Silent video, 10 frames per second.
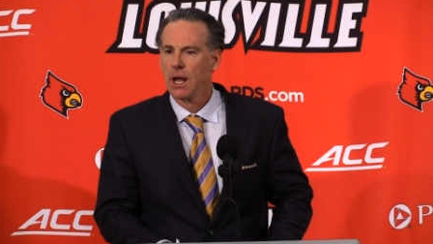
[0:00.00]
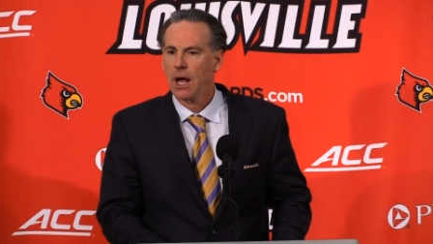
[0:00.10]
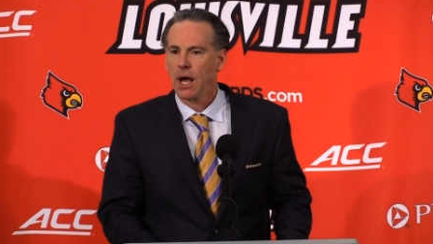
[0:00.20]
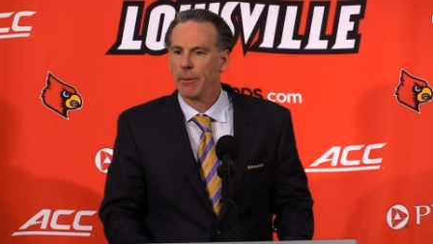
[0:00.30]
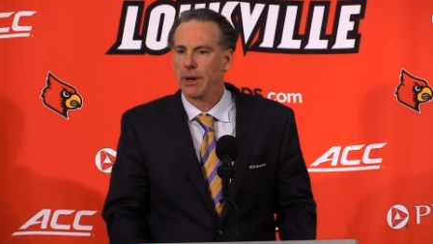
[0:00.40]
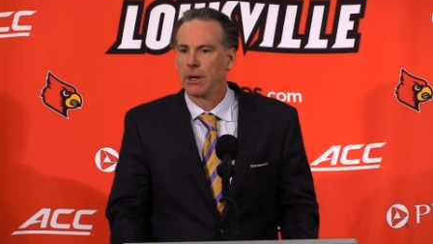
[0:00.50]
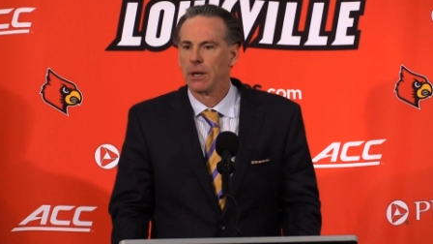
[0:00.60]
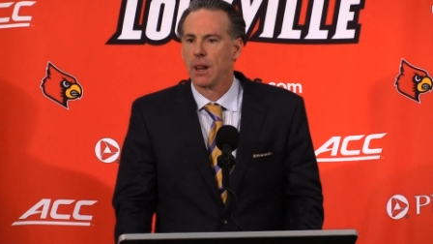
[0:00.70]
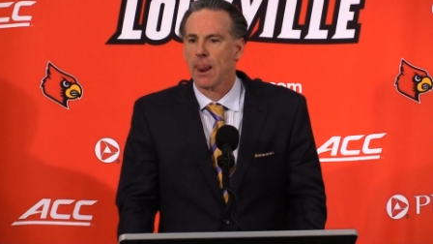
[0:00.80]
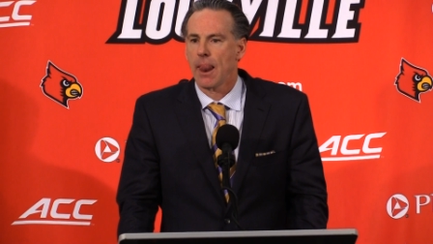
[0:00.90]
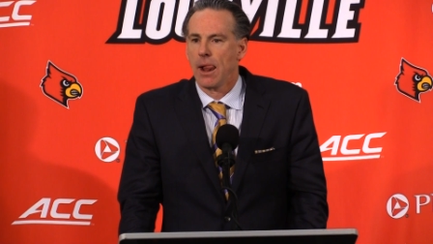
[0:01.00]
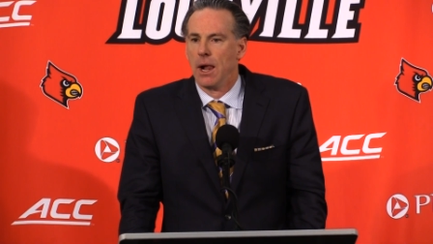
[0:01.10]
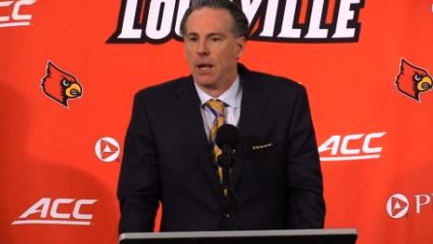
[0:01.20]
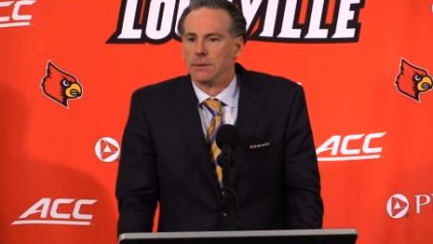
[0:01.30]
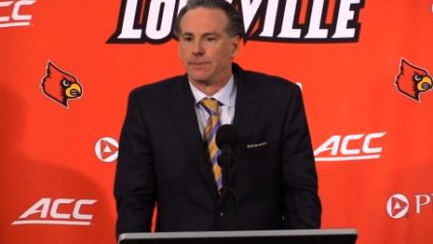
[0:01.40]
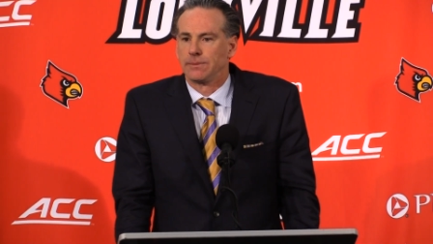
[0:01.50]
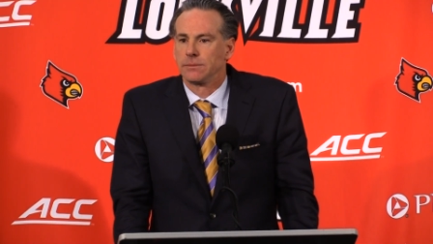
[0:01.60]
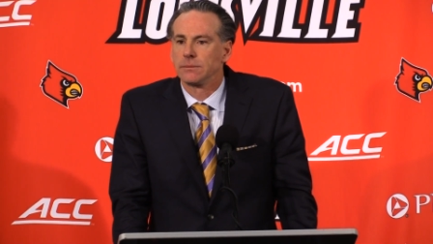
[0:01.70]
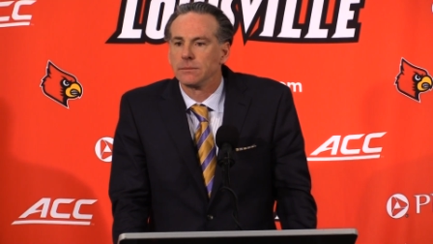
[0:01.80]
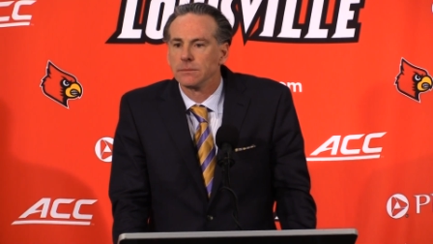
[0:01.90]
well, I mean, well, no, to, to
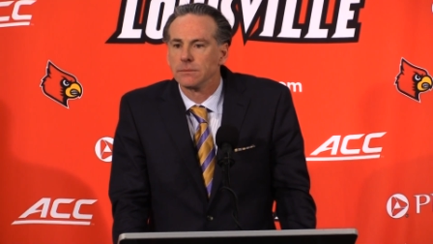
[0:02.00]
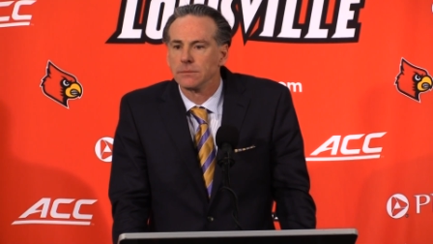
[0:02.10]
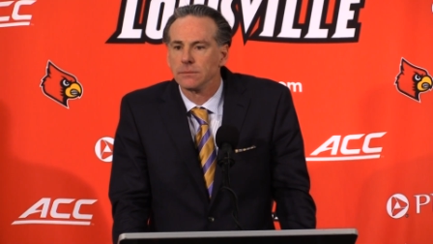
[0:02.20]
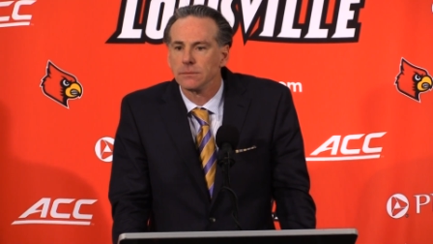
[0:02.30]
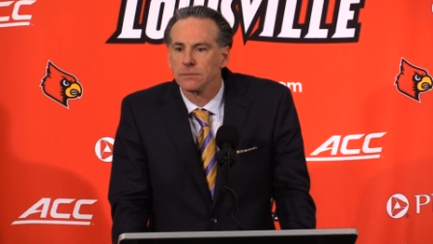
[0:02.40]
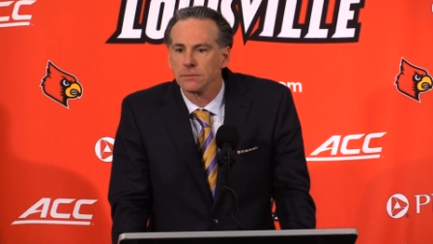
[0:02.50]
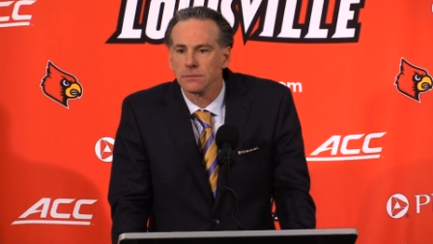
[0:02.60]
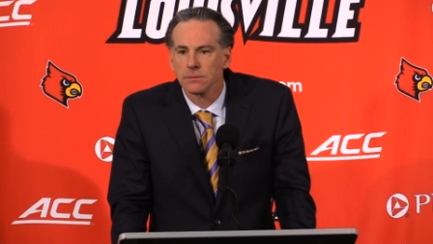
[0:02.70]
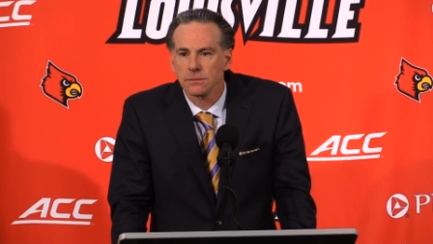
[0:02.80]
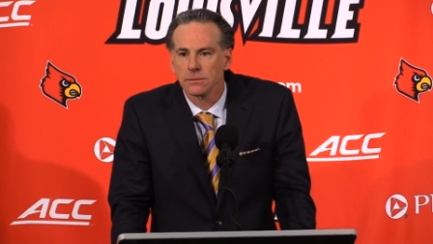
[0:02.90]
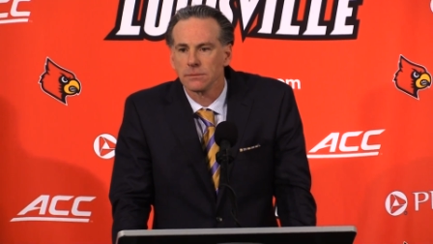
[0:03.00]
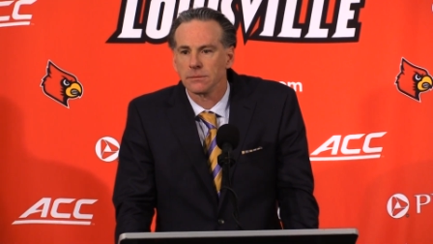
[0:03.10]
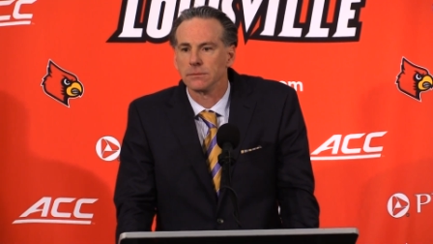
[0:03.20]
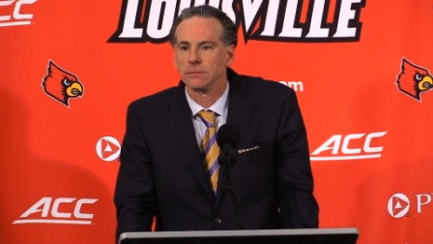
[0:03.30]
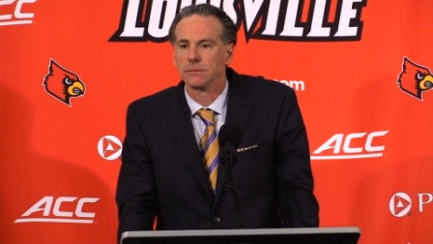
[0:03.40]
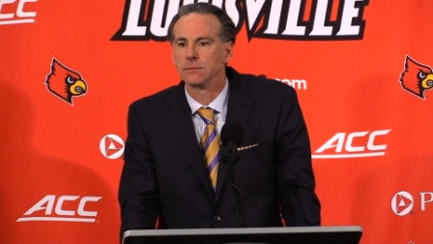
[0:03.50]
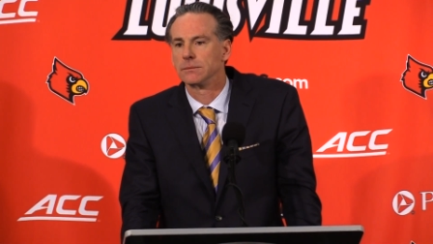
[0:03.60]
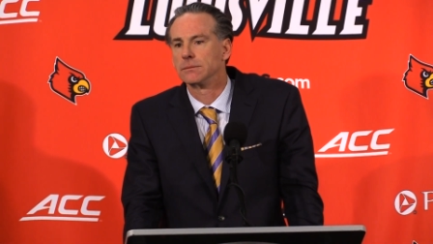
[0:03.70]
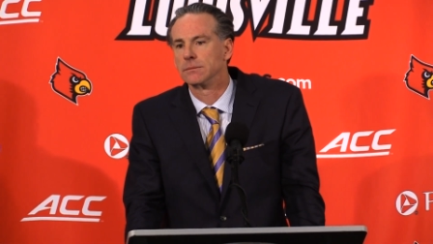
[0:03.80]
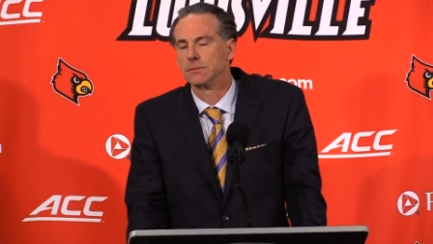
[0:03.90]
me, you know, watching your team all year, it's
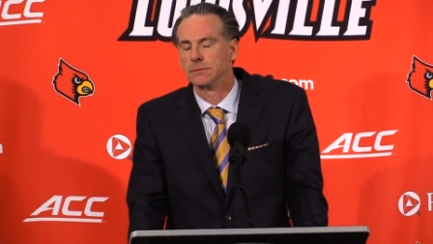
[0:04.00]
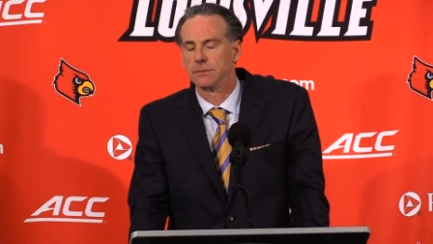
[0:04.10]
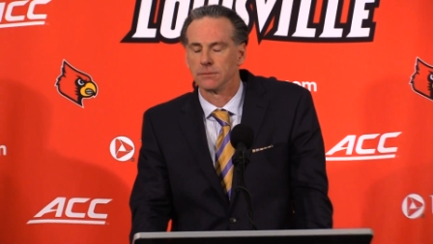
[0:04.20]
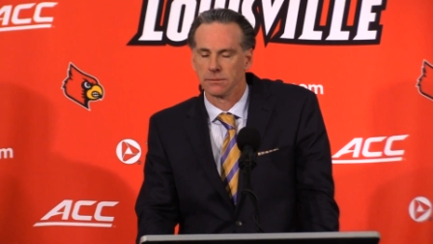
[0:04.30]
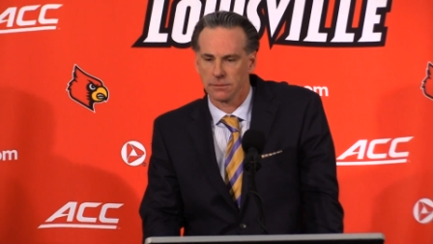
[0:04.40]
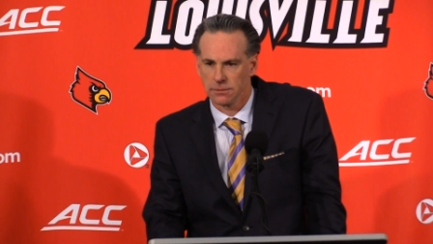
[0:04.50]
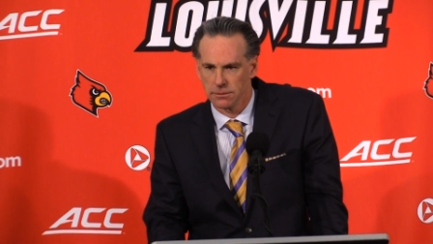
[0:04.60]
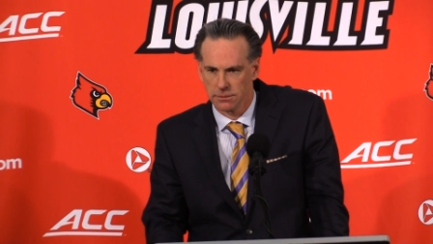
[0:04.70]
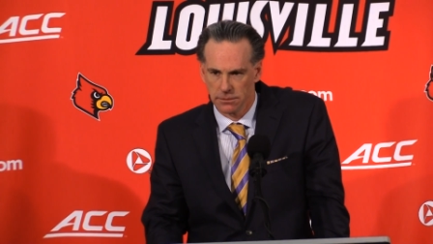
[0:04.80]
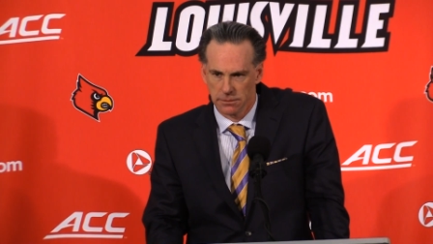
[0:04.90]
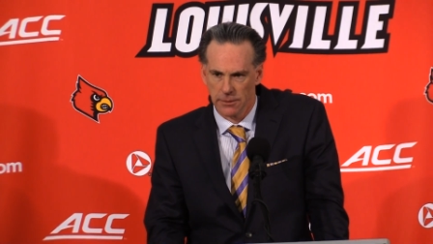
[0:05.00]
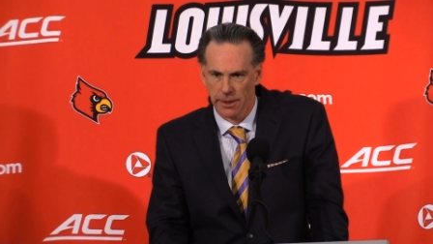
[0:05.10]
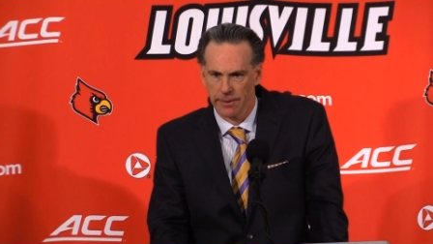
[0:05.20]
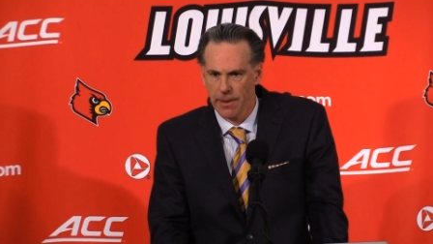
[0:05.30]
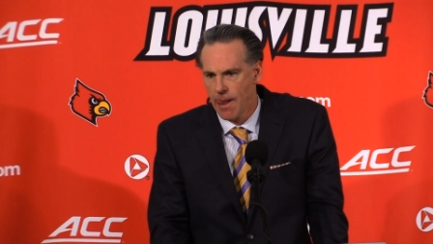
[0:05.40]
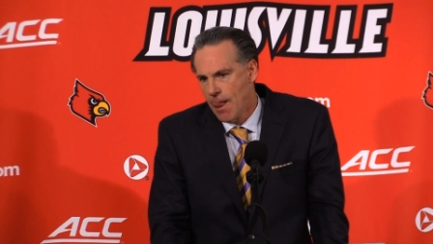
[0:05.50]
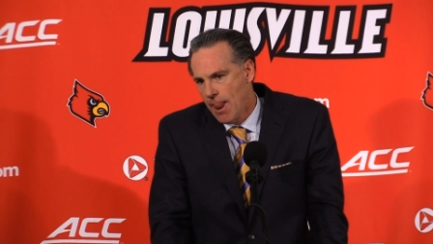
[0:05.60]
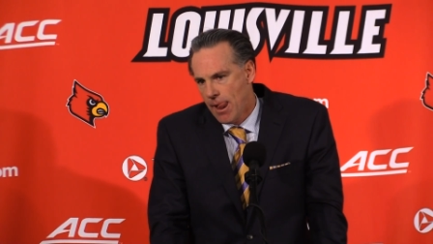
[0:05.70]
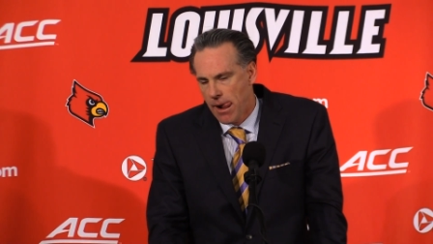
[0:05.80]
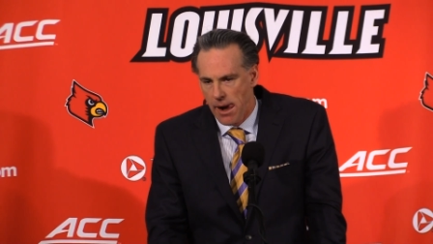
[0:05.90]
four, four assists, 19 yeah.
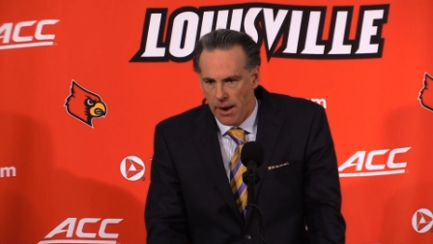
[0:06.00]
turnovers.